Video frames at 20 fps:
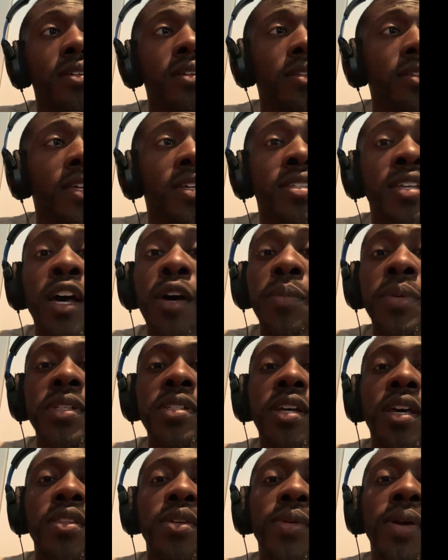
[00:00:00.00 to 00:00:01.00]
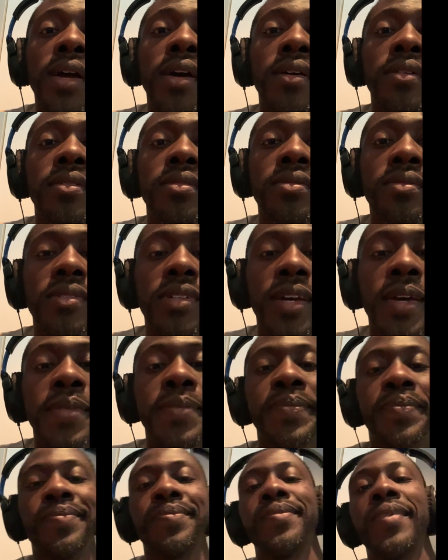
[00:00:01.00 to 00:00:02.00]
Let's help each other out, okay?
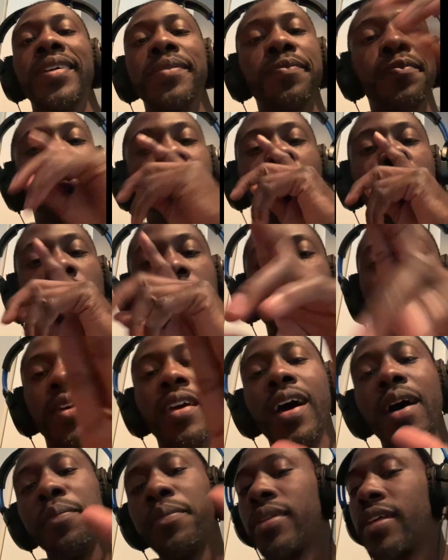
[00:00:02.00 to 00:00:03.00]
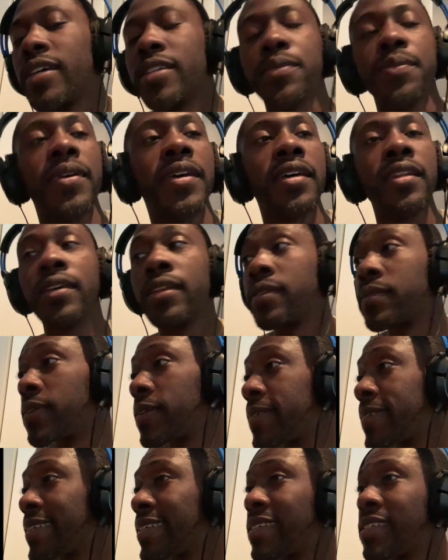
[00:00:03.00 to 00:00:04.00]
And God bless, man, and
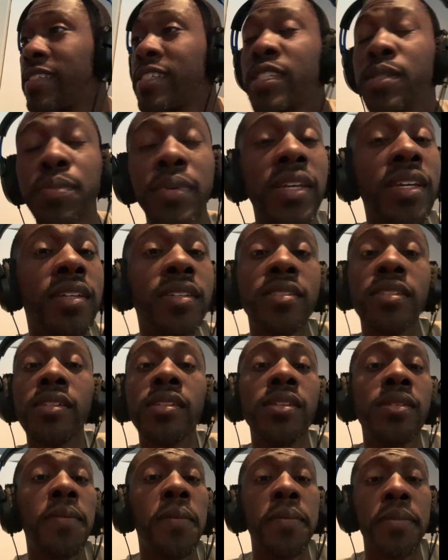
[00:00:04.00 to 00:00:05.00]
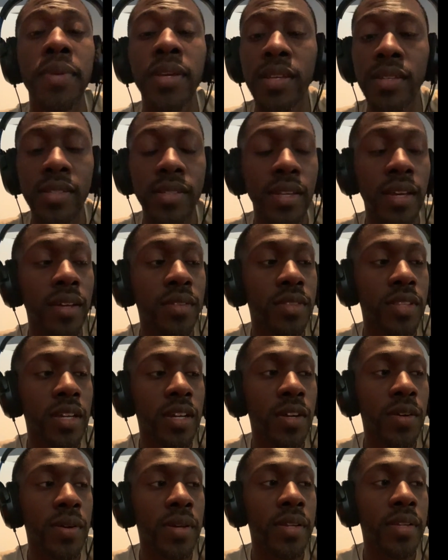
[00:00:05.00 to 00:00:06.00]
just be easy. Be easy out
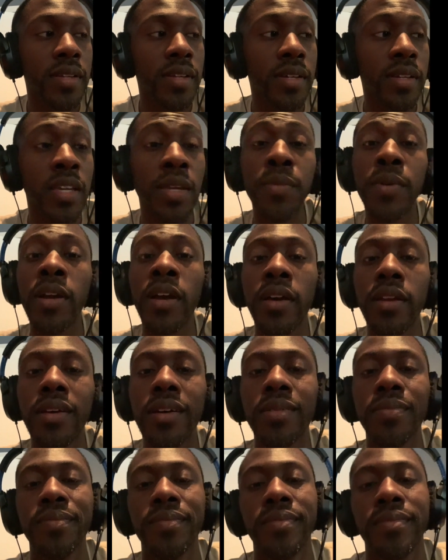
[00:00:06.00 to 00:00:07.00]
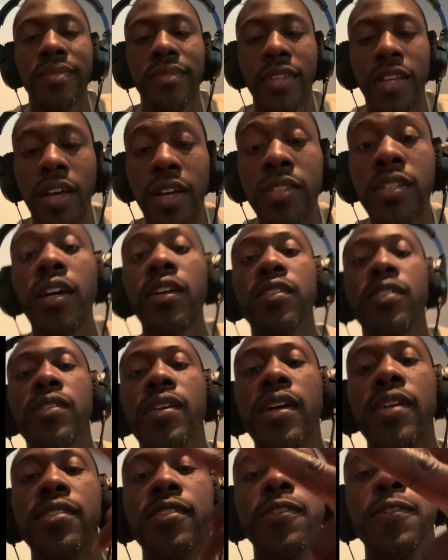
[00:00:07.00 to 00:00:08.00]
there, and keep your head up. I'll talk to you
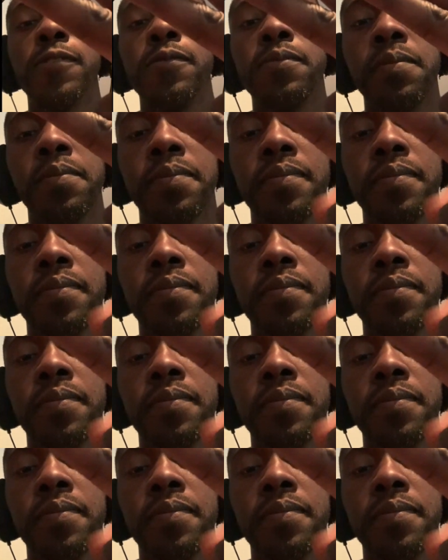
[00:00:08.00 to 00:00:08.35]
guys soon.